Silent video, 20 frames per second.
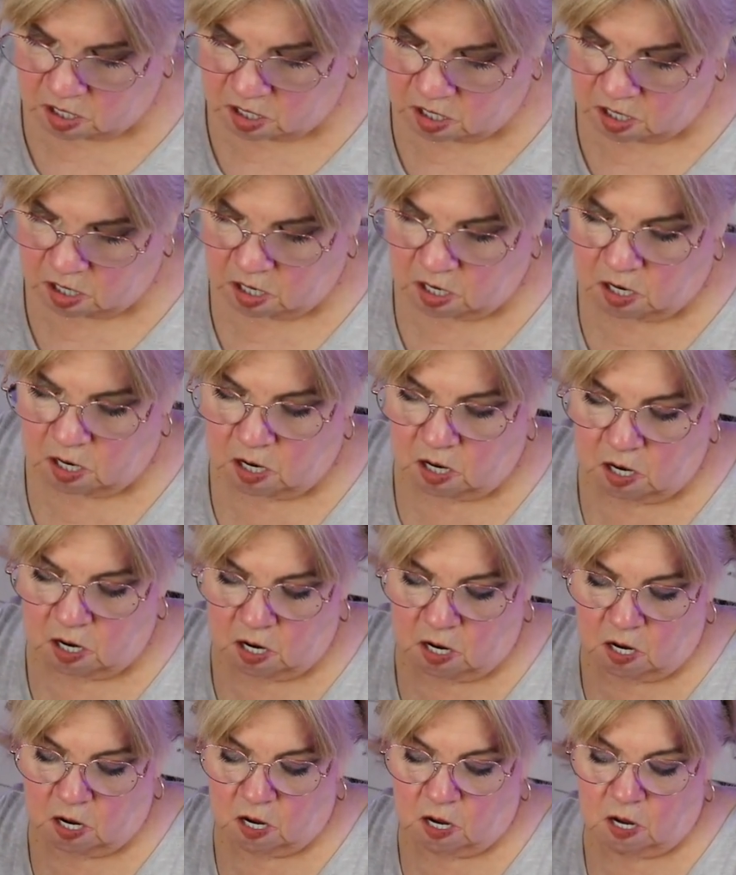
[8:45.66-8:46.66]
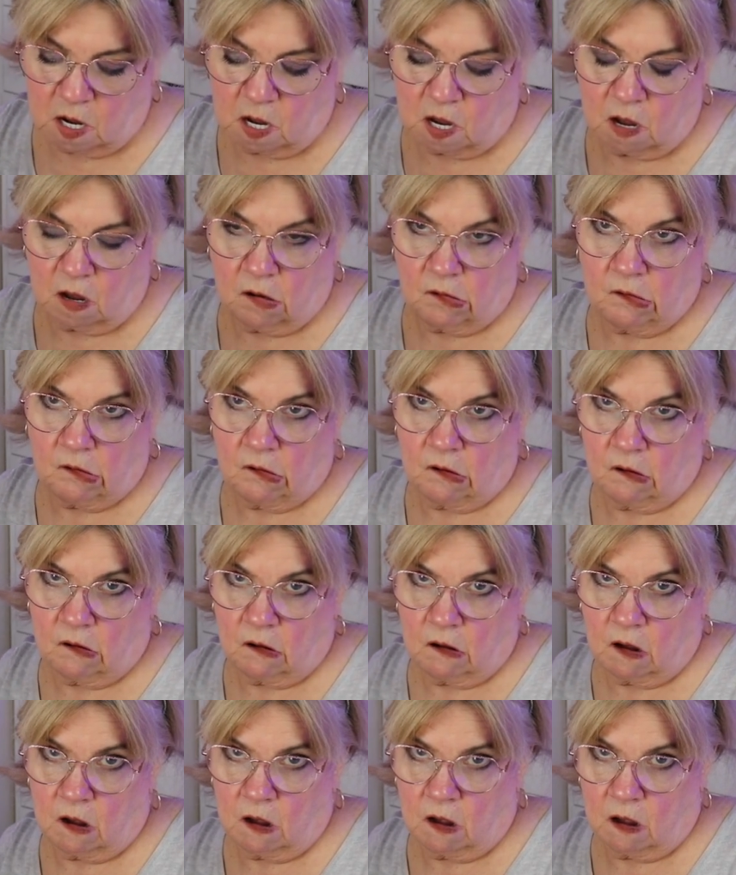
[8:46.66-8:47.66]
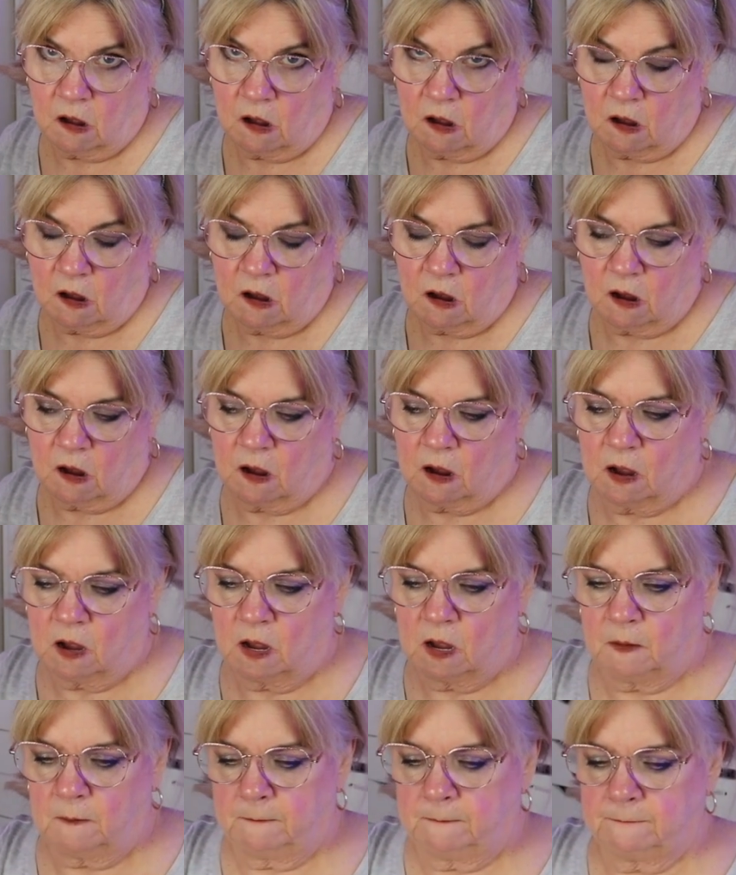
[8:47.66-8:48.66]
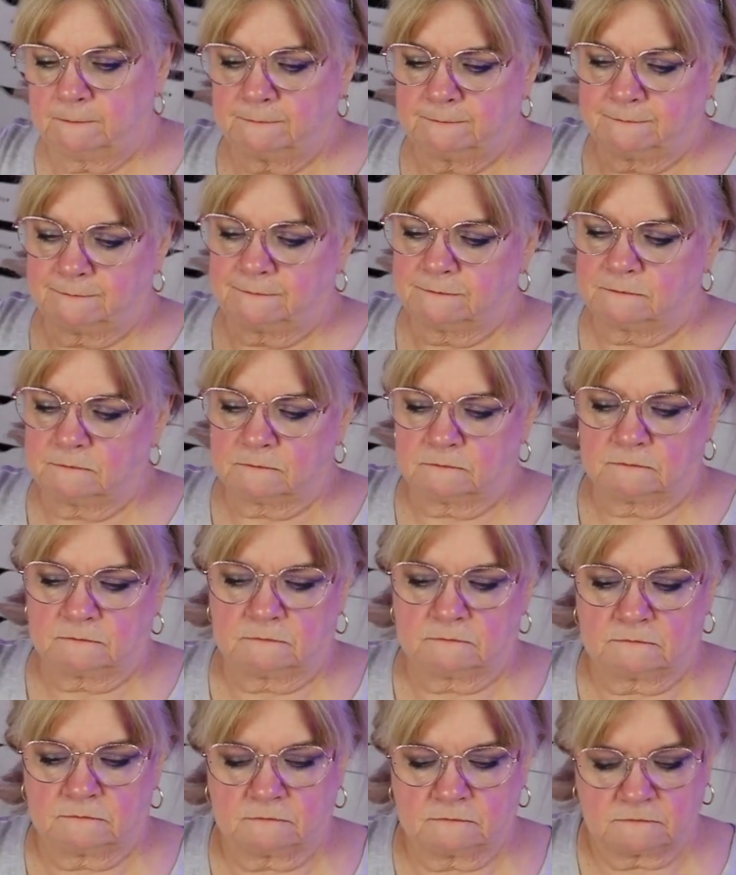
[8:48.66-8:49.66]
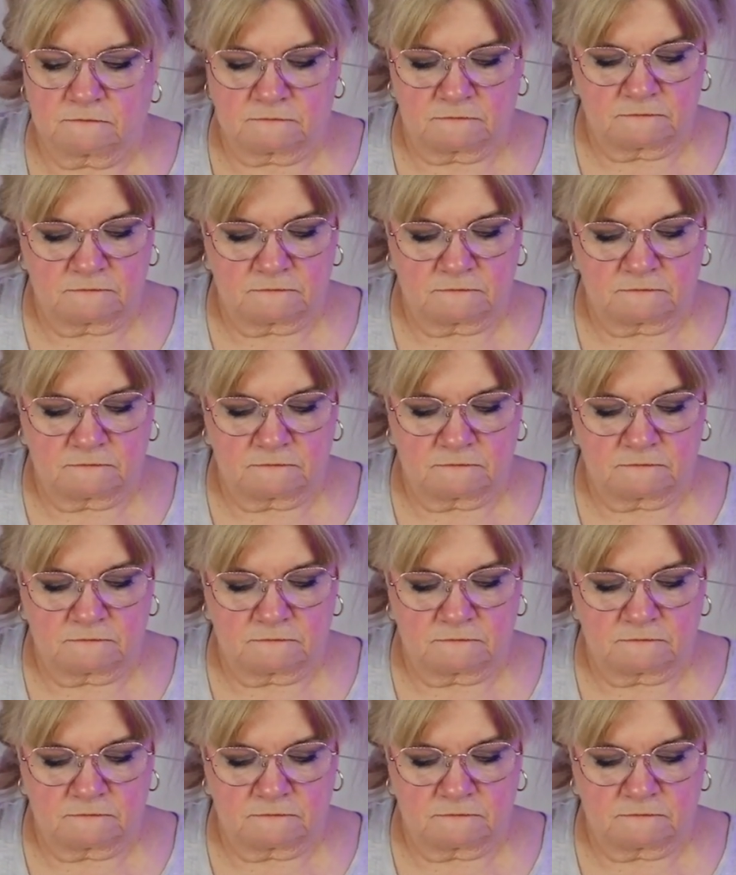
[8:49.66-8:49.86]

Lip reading: (silence)